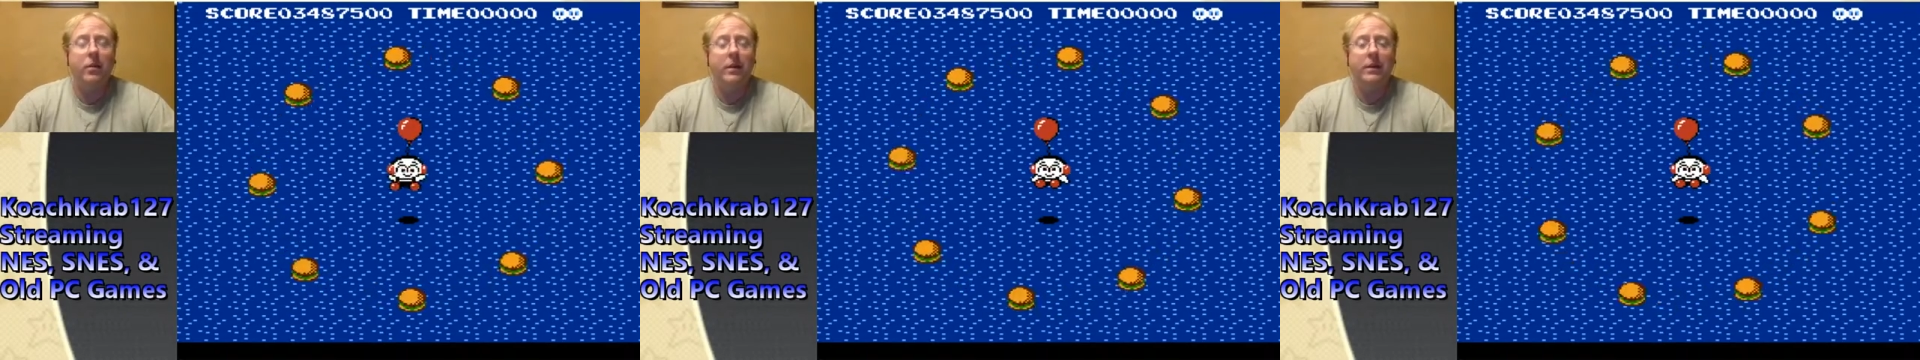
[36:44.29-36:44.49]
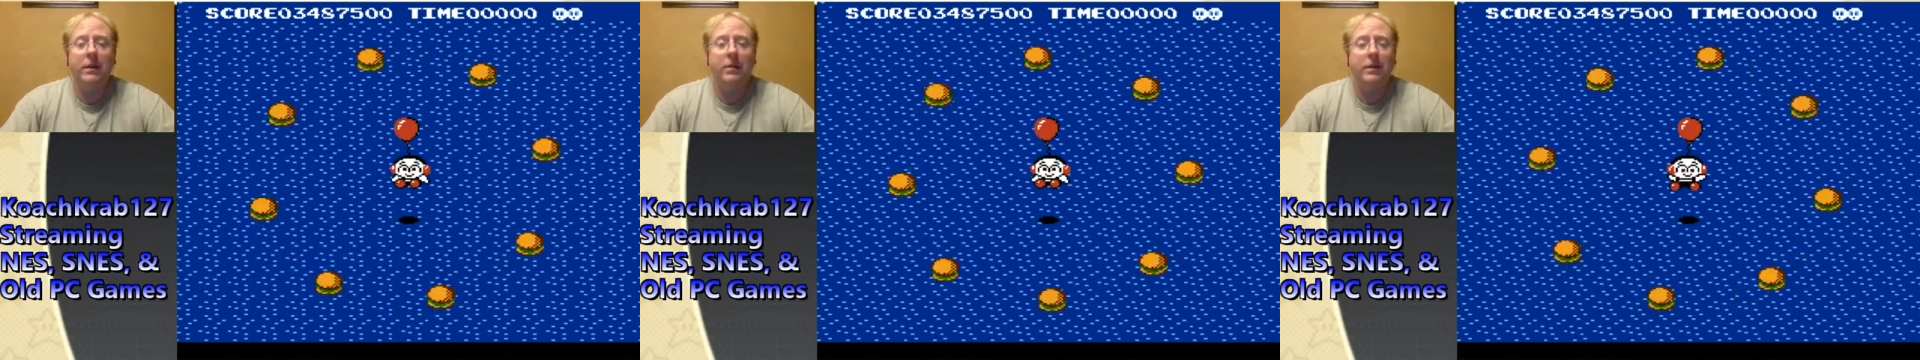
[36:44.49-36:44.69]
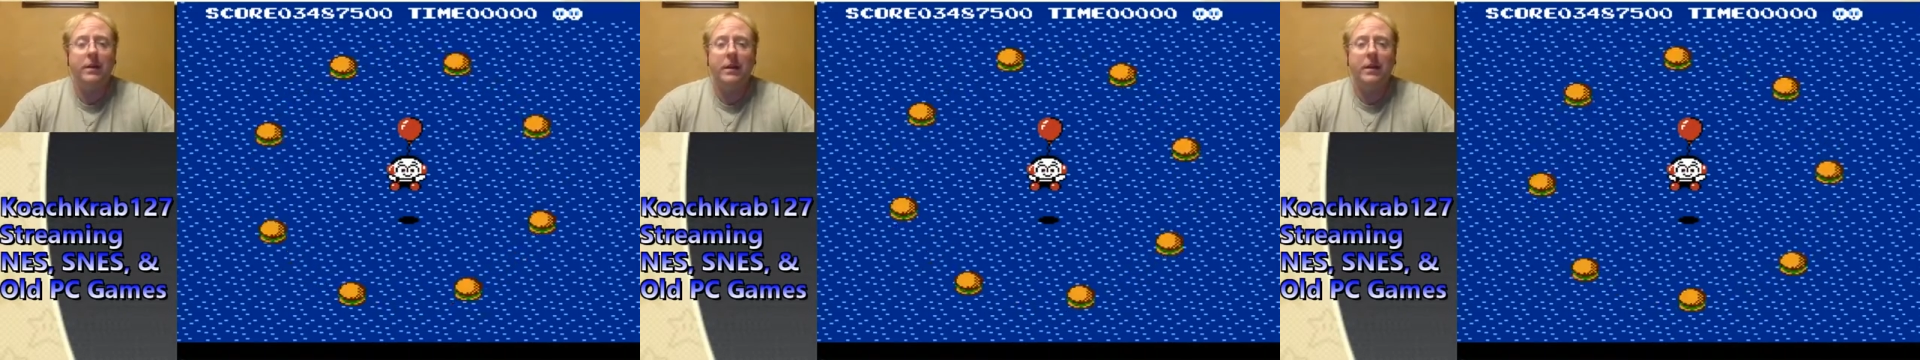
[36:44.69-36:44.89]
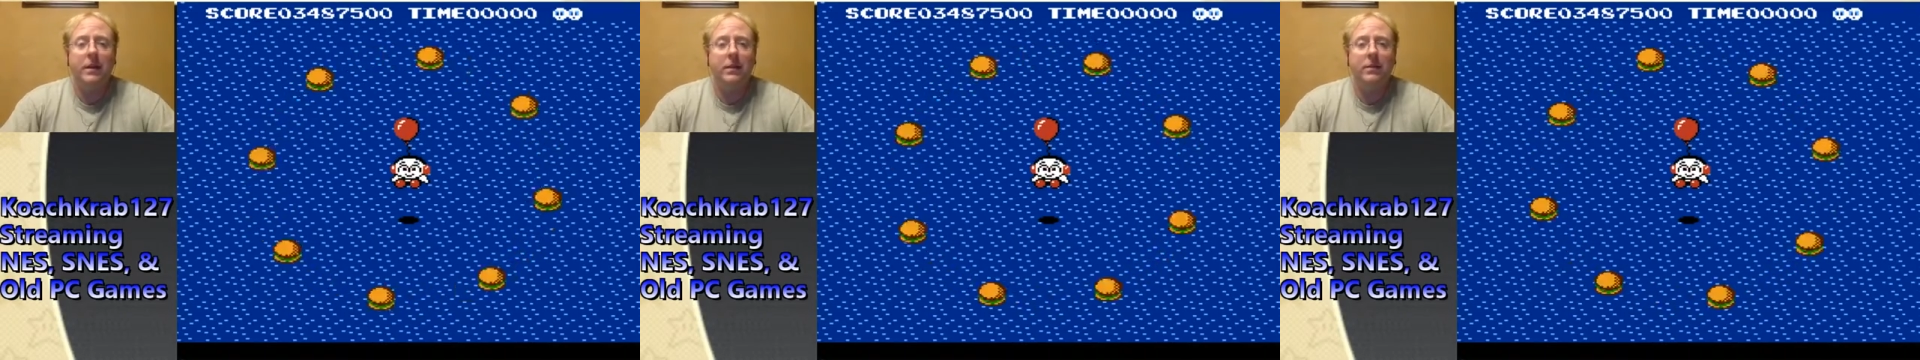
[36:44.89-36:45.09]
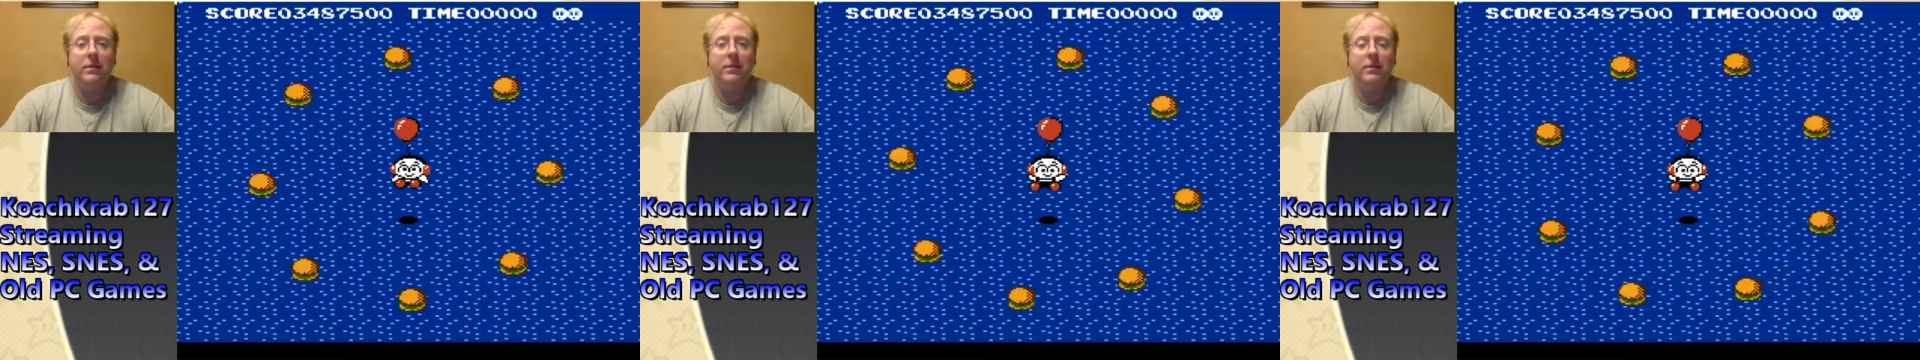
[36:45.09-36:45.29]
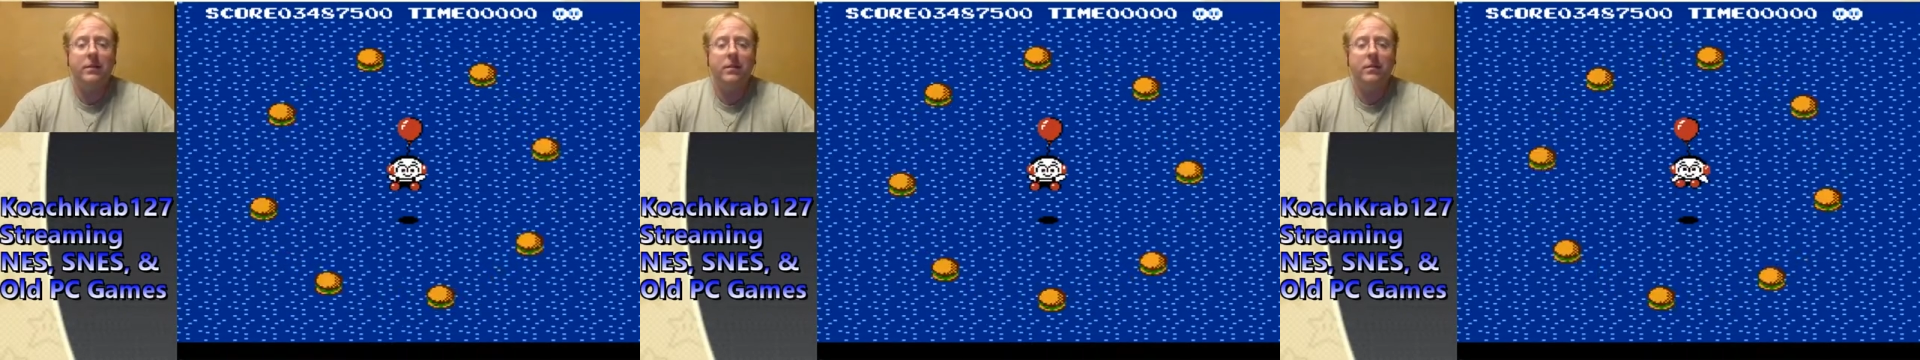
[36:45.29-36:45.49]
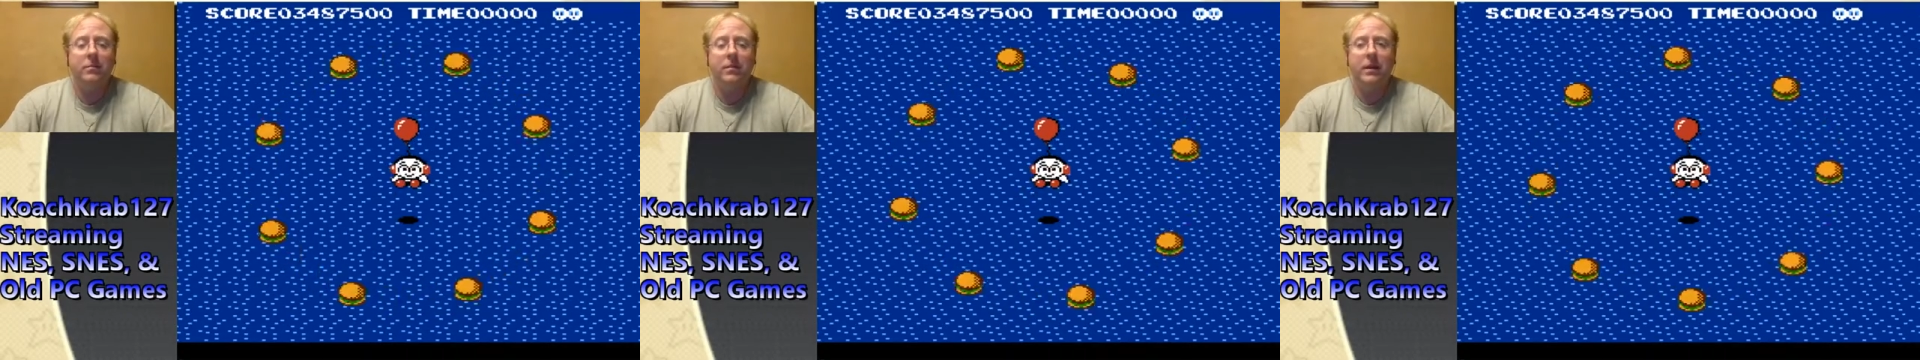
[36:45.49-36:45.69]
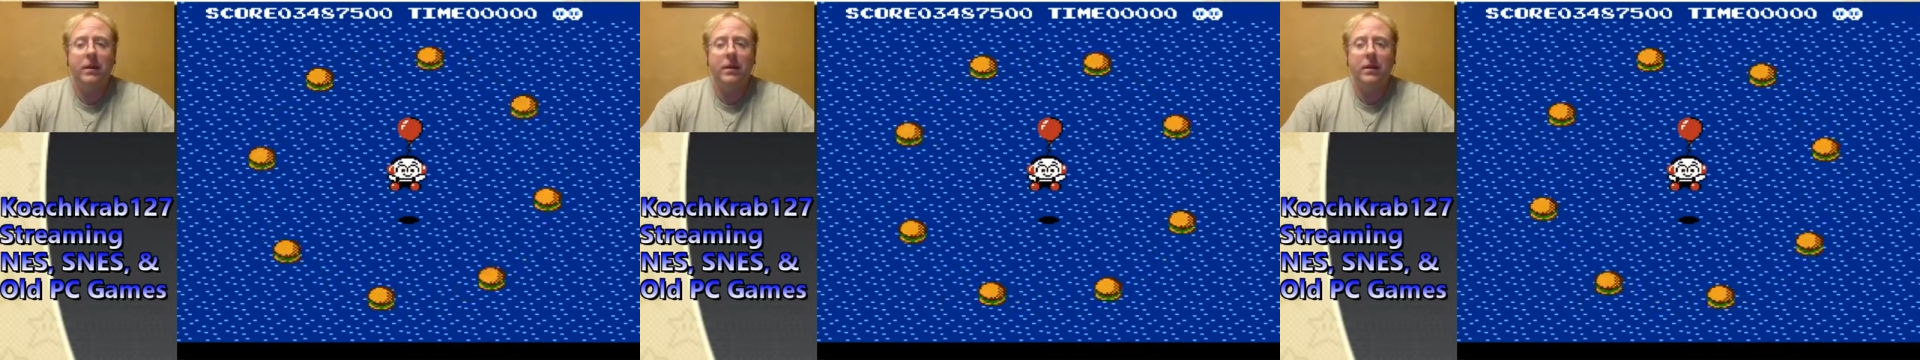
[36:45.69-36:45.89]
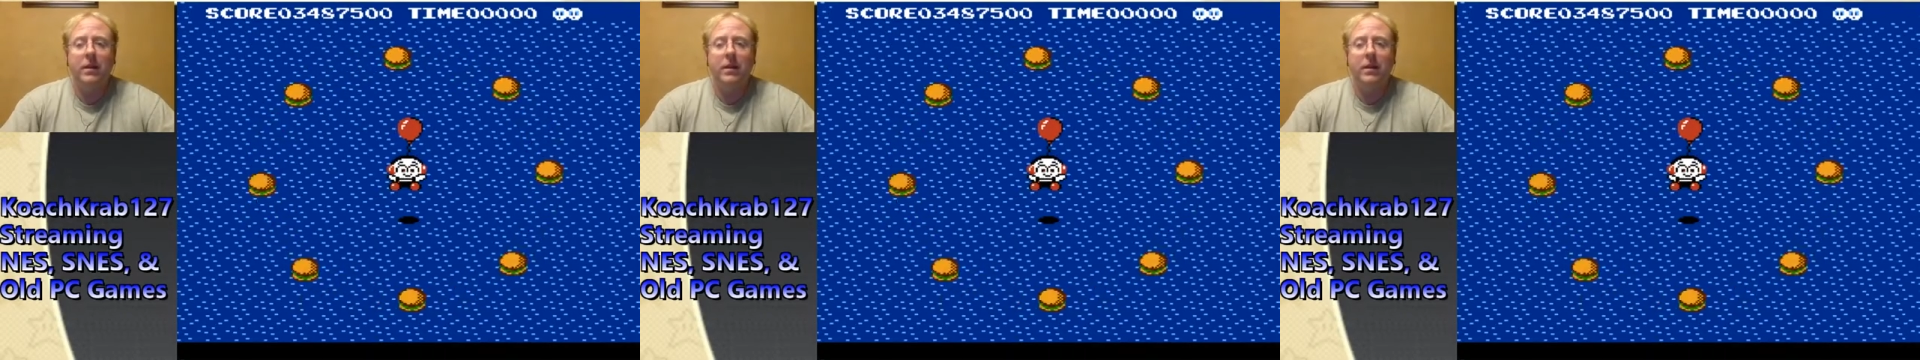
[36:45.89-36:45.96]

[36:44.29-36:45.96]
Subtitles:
idea what that is, but